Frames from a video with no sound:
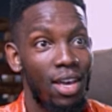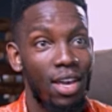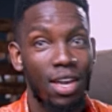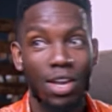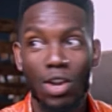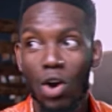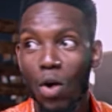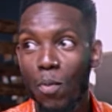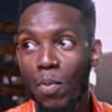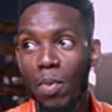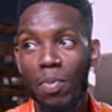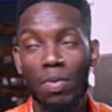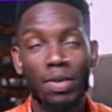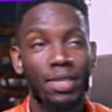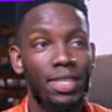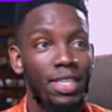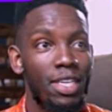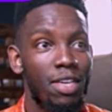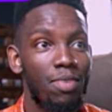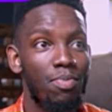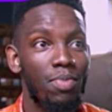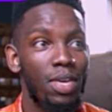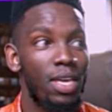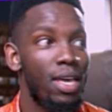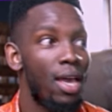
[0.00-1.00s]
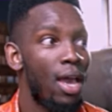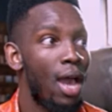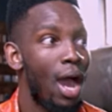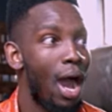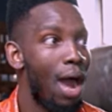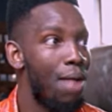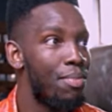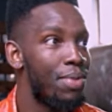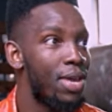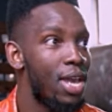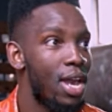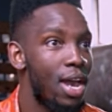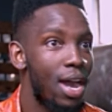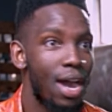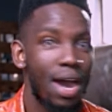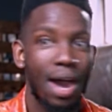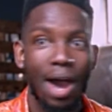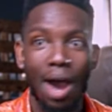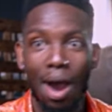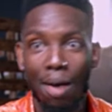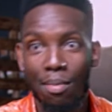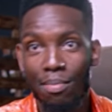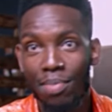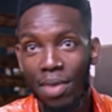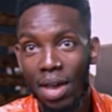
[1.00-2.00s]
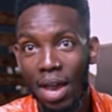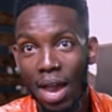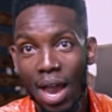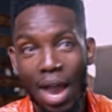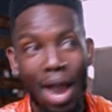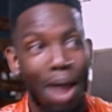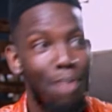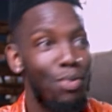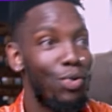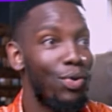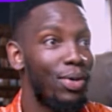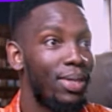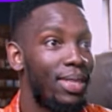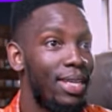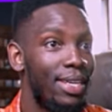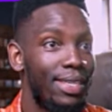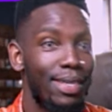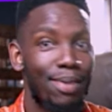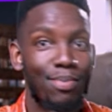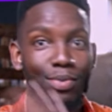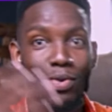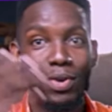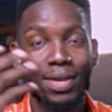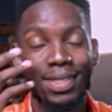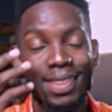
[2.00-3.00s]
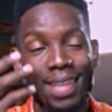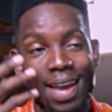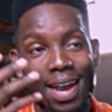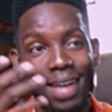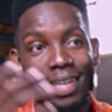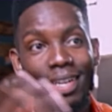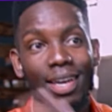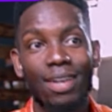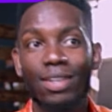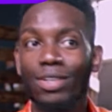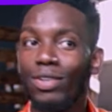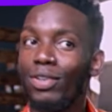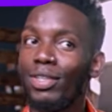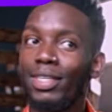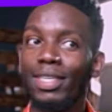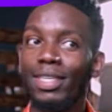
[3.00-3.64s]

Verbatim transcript: You know, people see me, I'm here, I'm there, I'm doing this, I'm doing that, and they